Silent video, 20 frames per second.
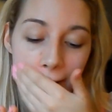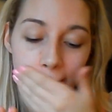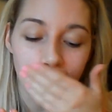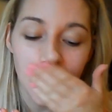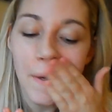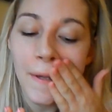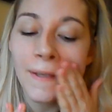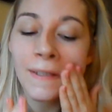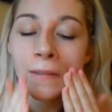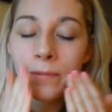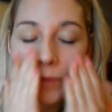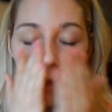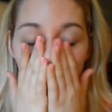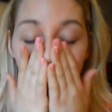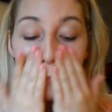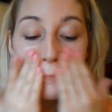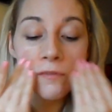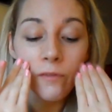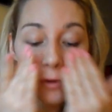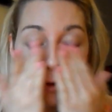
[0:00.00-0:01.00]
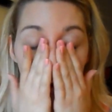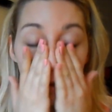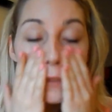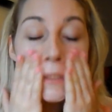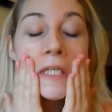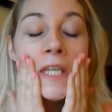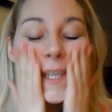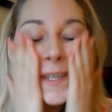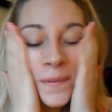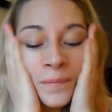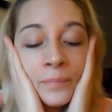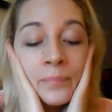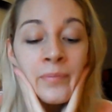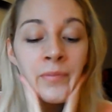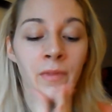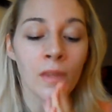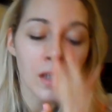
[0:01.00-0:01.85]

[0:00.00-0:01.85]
It's an SPF 40,